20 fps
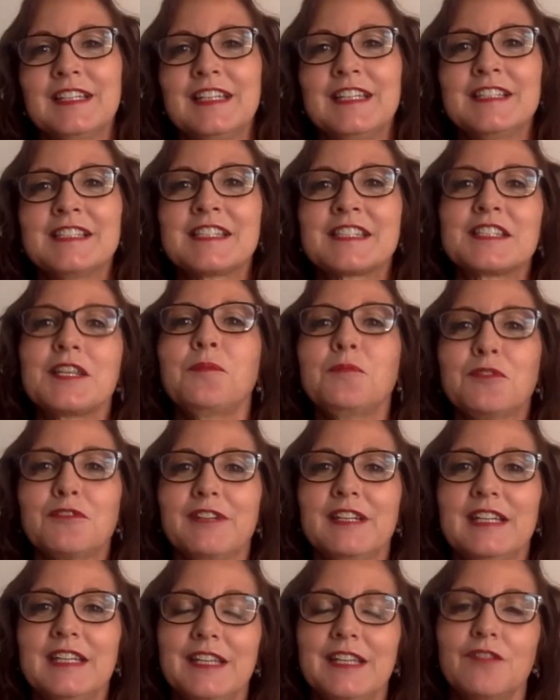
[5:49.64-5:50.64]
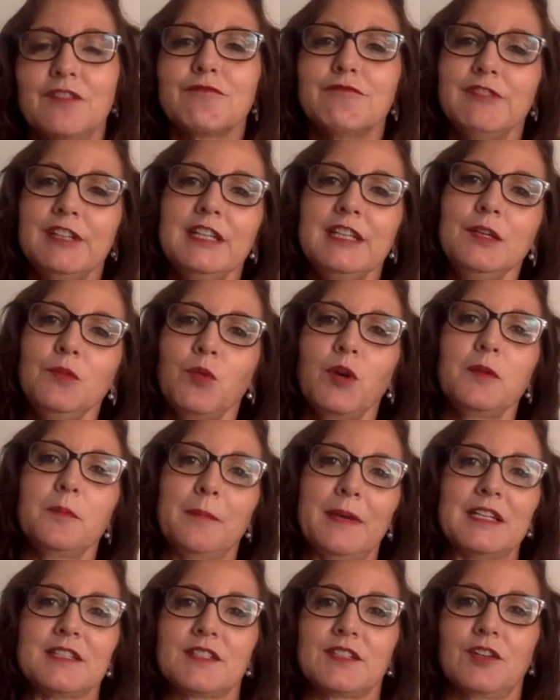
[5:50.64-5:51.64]
In summary, it really won't
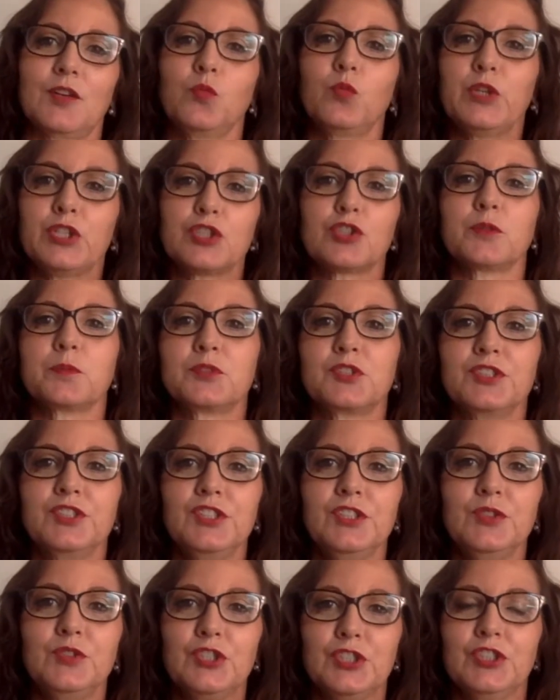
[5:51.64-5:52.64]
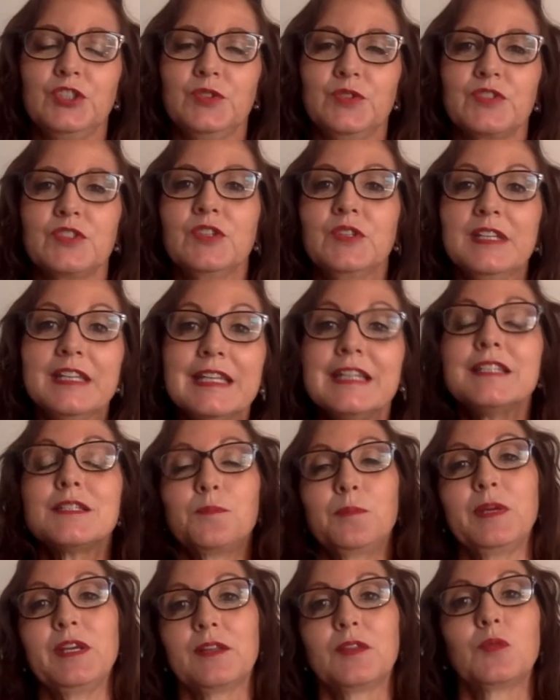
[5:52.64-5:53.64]
matter which option you choose. You need
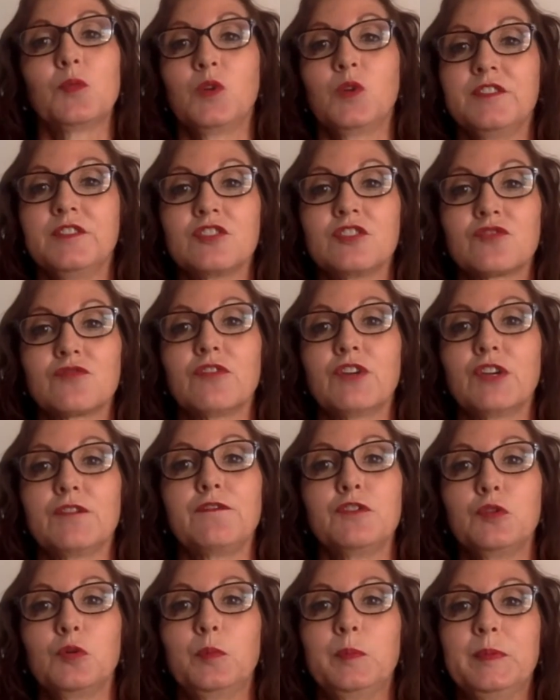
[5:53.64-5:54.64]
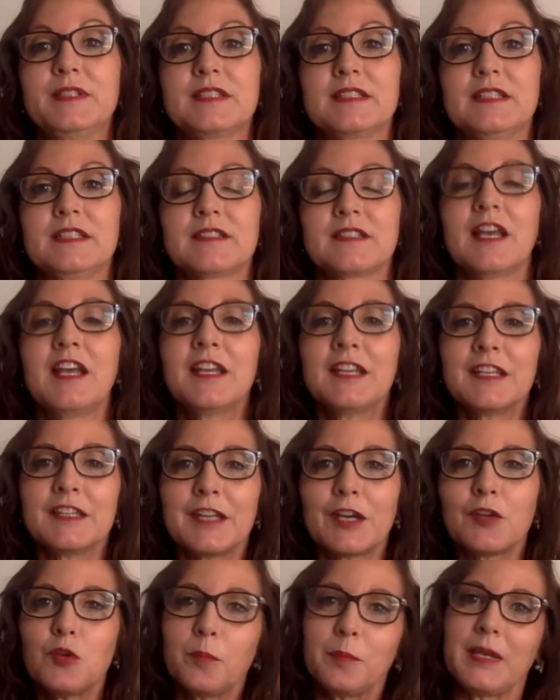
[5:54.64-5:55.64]
to pick the one that's right for your business.
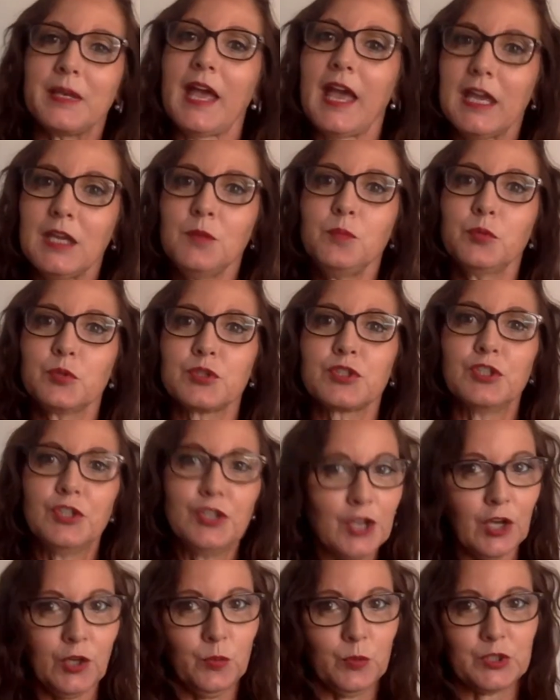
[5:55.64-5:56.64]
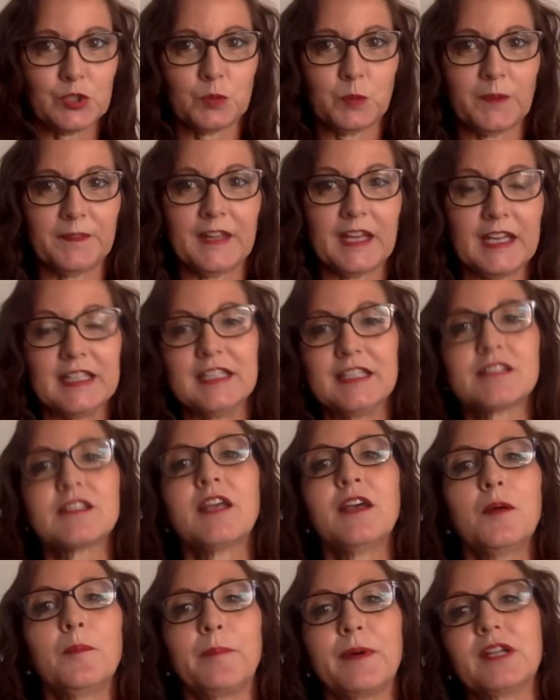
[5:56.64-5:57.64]
Now, you'll be able to know which one that
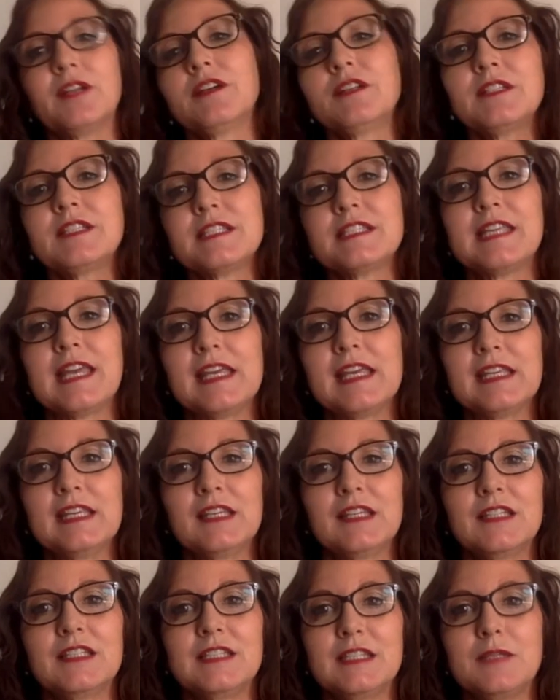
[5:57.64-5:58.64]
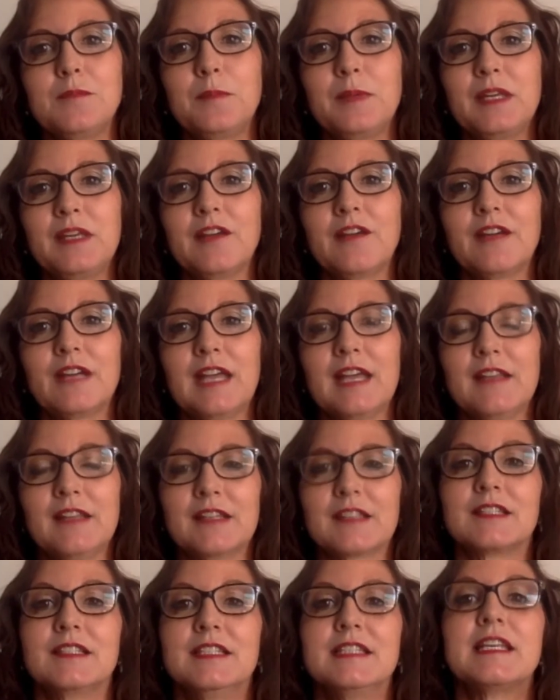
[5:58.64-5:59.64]
is by undertaking a DPIA,
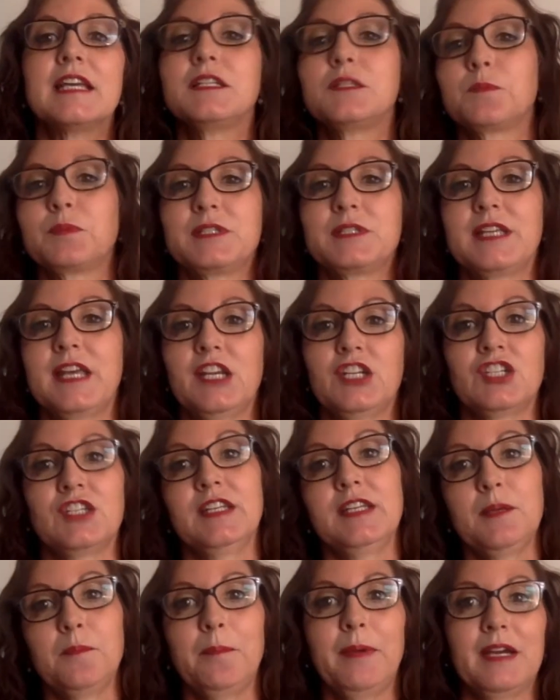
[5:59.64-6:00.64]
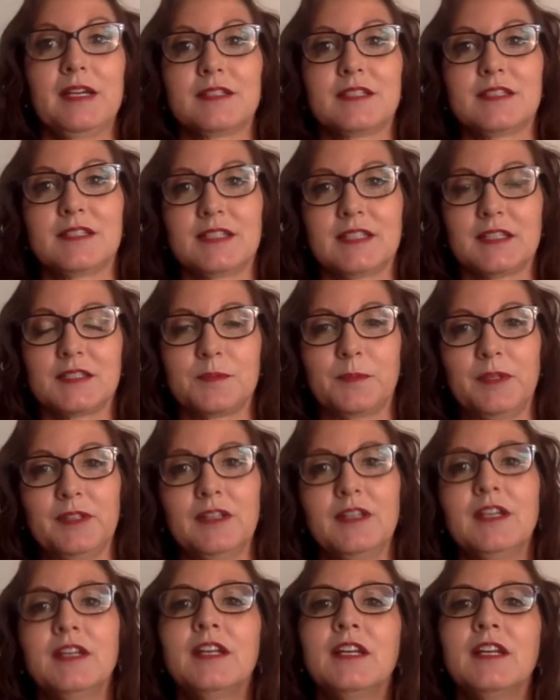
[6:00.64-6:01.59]
that's a Data Protection Impact Assessment.